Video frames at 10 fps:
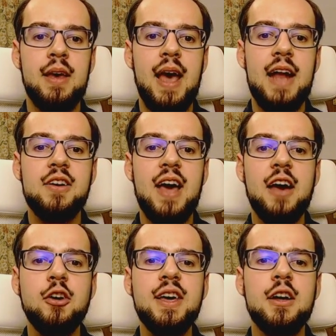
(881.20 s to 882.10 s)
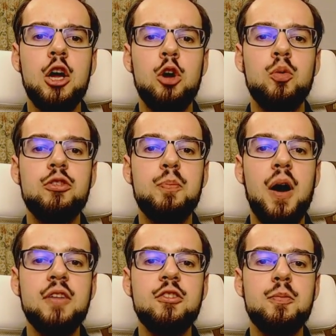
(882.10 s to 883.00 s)
And Kaguya
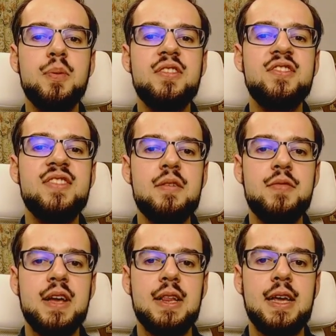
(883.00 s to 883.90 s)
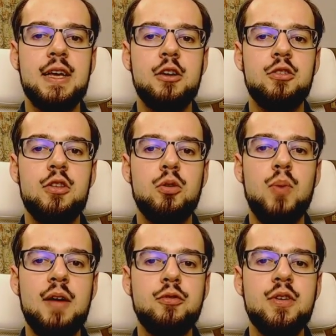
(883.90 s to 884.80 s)
responds specifically to the
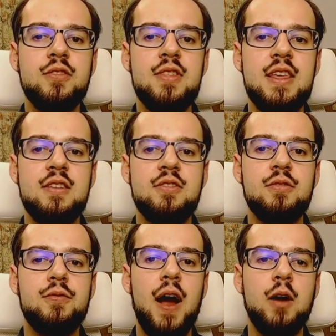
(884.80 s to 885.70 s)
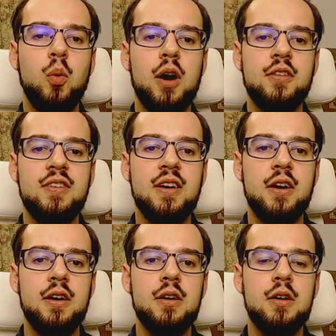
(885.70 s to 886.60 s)
reference to these fireworks
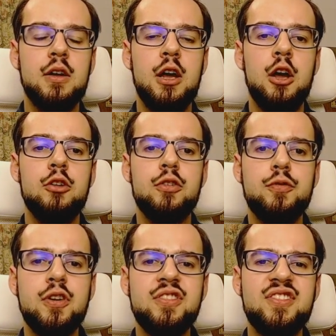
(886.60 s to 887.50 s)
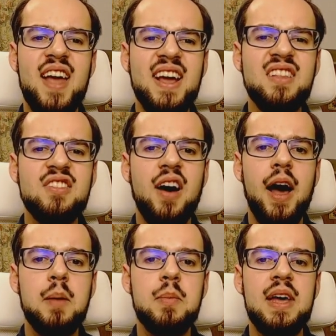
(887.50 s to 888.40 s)
here. So for a second
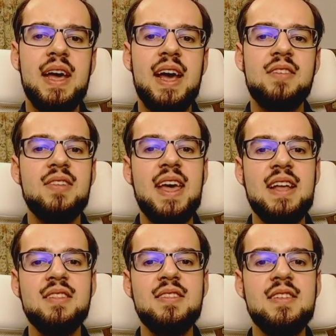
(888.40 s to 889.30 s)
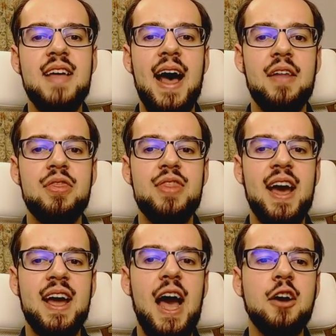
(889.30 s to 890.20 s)
time, it's hinted at
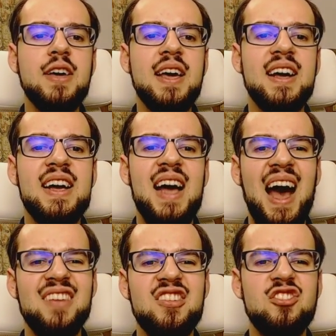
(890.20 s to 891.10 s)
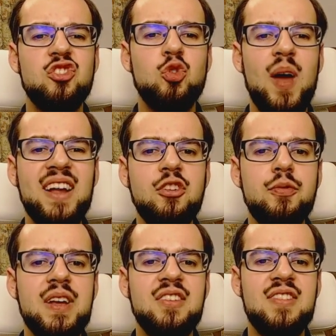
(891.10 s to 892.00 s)
that Kaguya has a strange
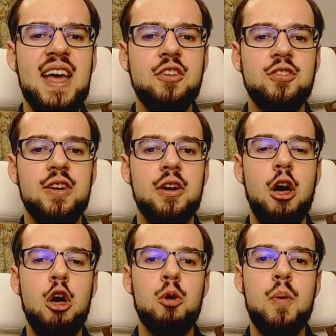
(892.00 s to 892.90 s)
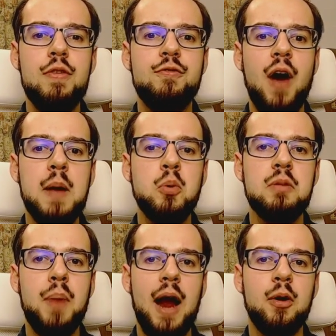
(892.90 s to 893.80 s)
fixation with vibrant
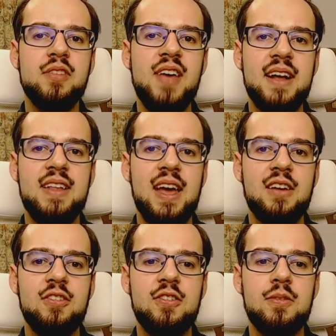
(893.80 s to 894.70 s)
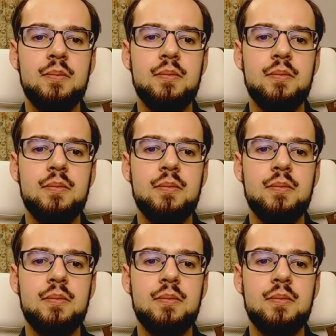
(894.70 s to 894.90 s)
pyrotechnics.